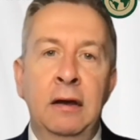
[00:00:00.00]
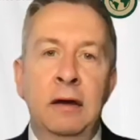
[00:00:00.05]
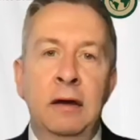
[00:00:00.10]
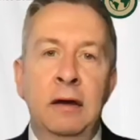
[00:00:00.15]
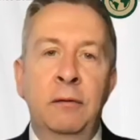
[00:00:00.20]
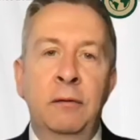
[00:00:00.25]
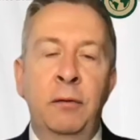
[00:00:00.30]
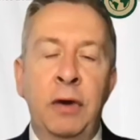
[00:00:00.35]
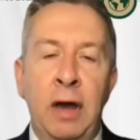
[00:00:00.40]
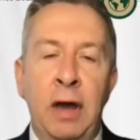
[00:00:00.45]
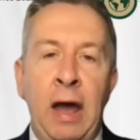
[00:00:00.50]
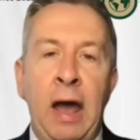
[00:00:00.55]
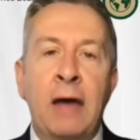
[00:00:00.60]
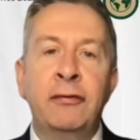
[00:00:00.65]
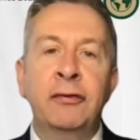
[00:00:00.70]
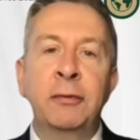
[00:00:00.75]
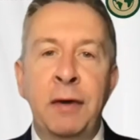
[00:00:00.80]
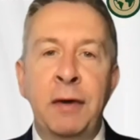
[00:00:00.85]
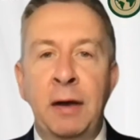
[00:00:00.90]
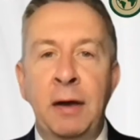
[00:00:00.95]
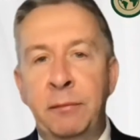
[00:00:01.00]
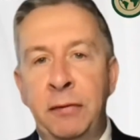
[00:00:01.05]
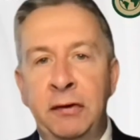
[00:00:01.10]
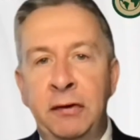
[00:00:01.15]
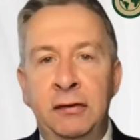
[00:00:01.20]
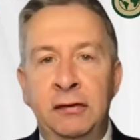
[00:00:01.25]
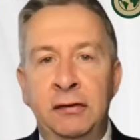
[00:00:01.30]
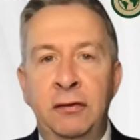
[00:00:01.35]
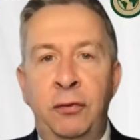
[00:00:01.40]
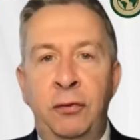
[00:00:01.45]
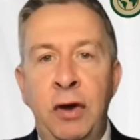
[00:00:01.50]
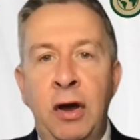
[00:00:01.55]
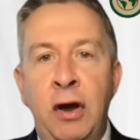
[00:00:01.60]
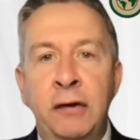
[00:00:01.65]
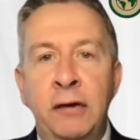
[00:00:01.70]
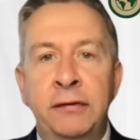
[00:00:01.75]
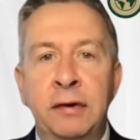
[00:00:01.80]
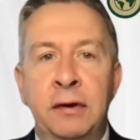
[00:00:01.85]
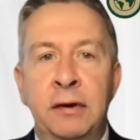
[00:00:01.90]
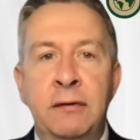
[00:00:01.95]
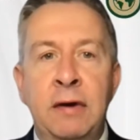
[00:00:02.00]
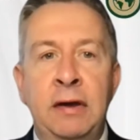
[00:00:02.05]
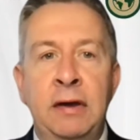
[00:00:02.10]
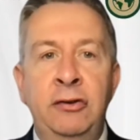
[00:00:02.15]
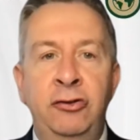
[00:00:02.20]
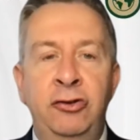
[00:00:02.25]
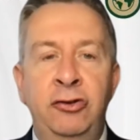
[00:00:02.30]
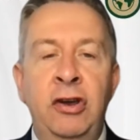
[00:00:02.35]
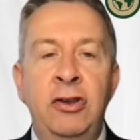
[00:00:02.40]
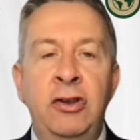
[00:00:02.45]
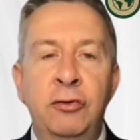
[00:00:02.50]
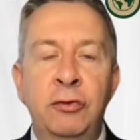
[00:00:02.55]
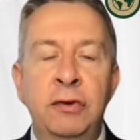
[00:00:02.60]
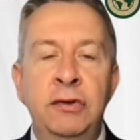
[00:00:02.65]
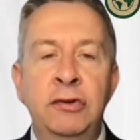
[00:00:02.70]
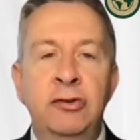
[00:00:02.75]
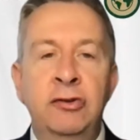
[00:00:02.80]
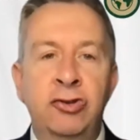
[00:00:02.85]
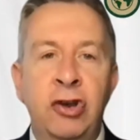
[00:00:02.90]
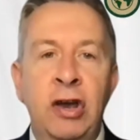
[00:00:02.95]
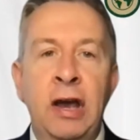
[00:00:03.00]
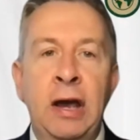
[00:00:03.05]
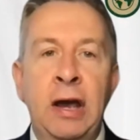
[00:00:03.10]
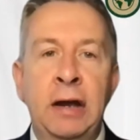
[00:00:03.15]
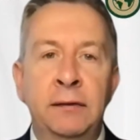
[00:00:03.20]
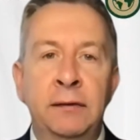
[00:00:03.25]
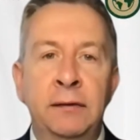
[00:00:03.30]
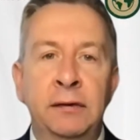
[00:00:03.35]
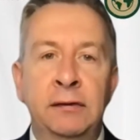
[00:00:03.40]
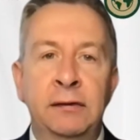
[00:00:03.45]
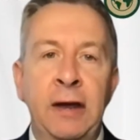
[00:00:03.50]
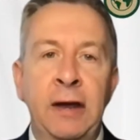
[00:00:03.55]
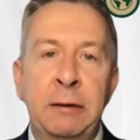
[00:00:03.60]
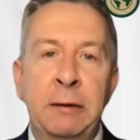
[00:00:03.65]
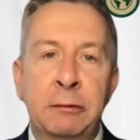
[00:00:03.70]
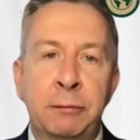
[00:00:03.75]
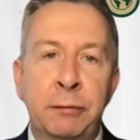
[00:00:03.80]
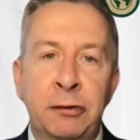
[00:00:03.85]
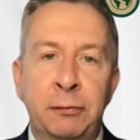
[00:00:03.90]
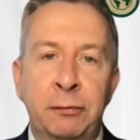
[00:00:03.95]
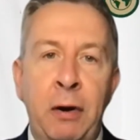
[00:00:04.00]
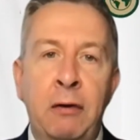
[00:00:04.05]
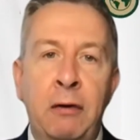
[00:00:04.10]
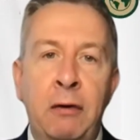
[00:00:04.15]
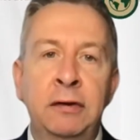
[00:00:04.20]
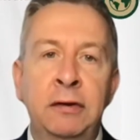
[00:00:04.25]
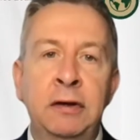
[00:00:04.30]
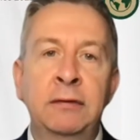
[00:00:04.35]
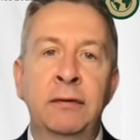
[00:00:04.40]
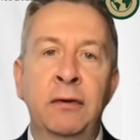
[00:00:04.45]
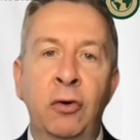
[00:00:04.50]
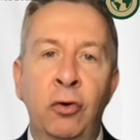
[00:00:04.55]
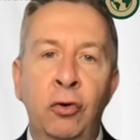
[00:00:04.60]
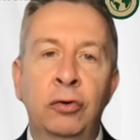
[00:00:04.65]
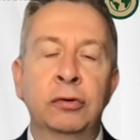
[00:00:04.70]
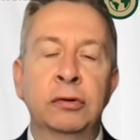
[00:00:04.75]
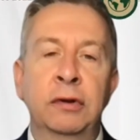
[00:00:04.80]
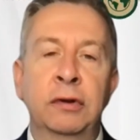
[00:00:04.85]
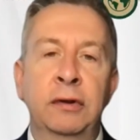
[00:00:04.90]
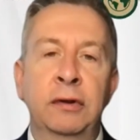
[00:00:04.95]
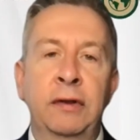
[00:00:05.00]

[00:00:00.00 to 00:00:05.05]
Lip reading: We have to be ambitious if we are to create genuine, shared, and sustainable prosperity for all.